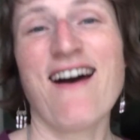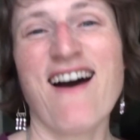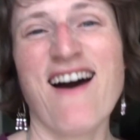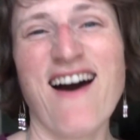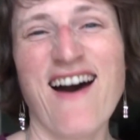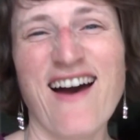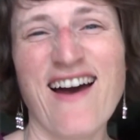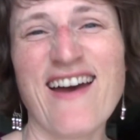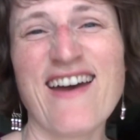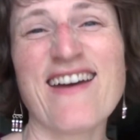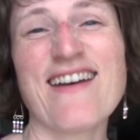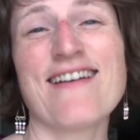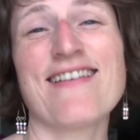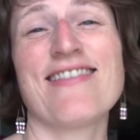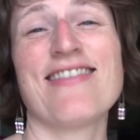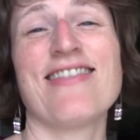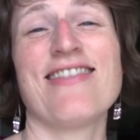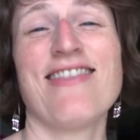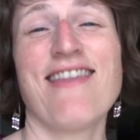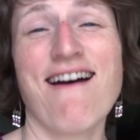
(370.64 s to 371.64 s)
I
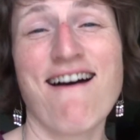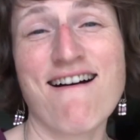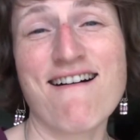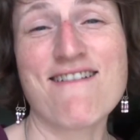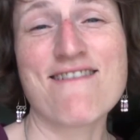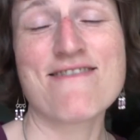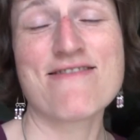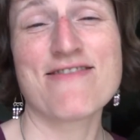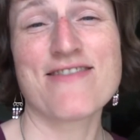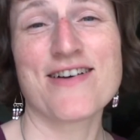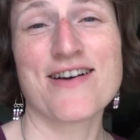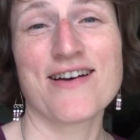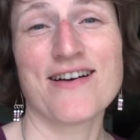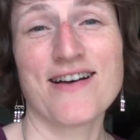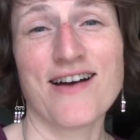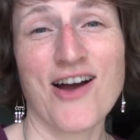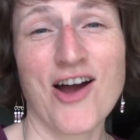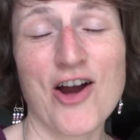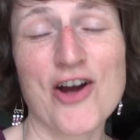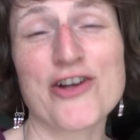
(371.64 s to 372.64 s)
love
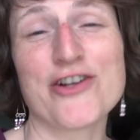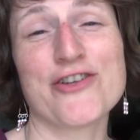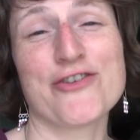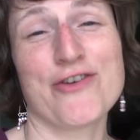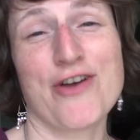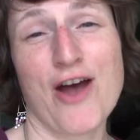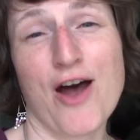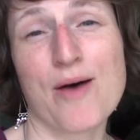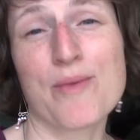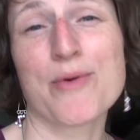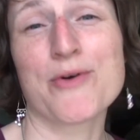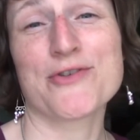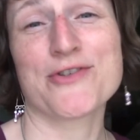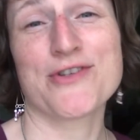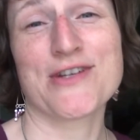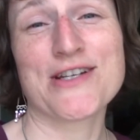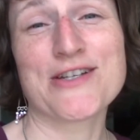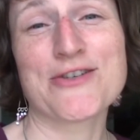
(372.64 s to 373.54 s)
our new composting